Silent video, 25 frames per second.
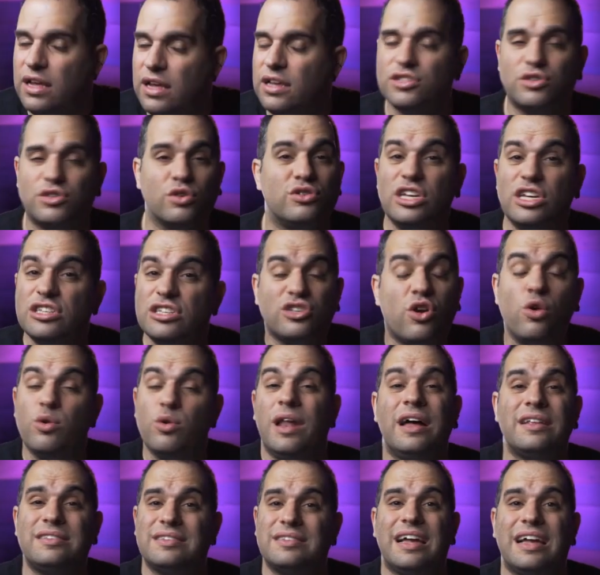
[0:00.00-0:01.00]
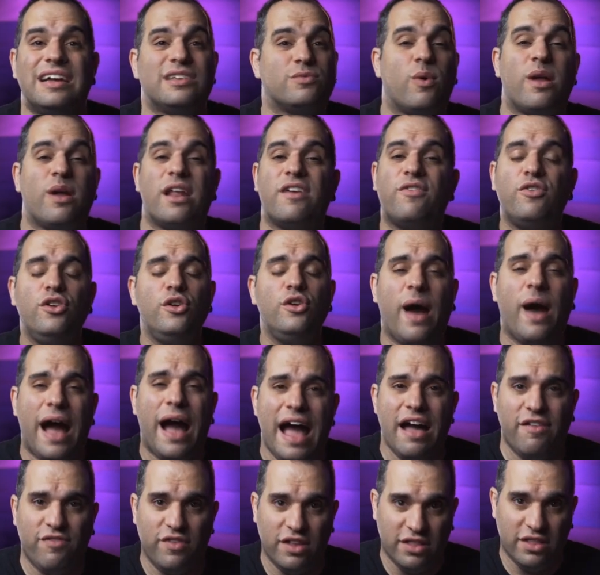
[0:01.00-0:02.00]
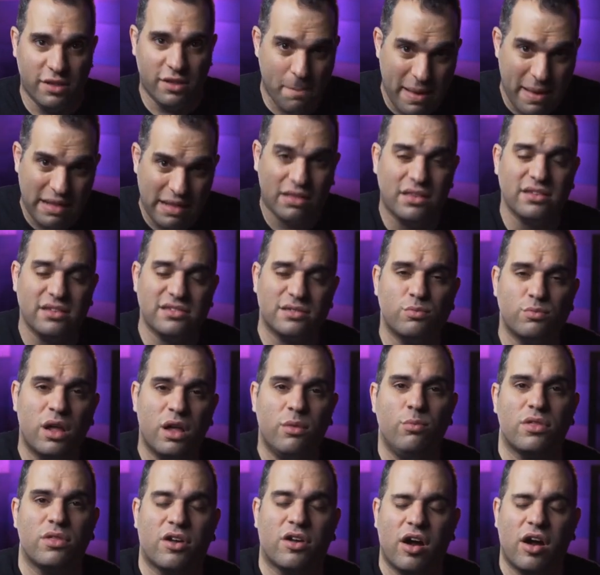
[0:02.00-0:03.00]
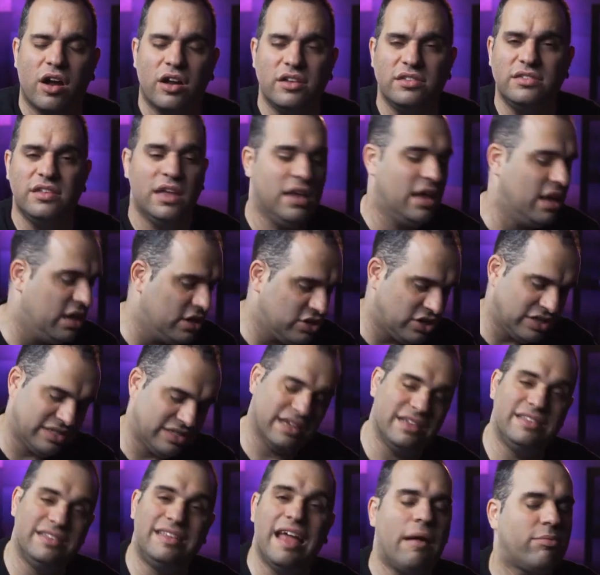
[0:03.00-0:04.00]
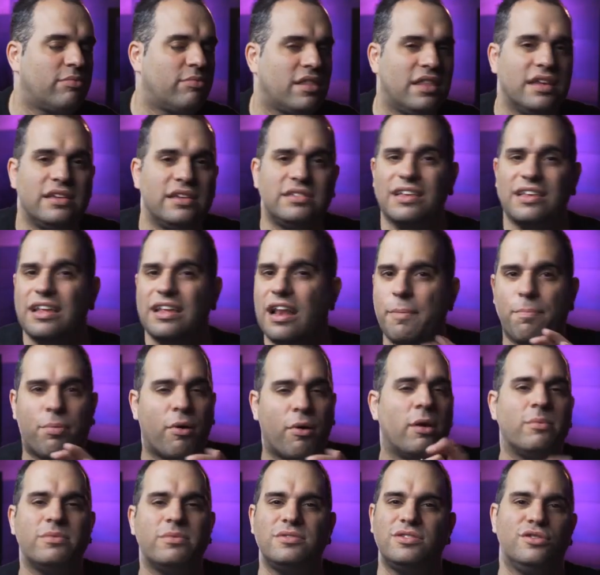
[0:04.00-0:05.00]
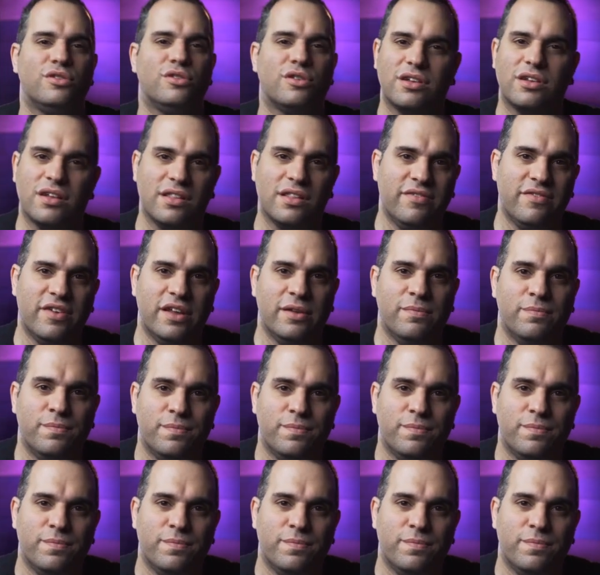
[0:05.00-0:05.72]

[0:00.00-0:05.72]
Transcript: So just go nuts, guys. Whatever you have in the mentalism realm with cards, just adapt to this, and I promise you, you're going to love it.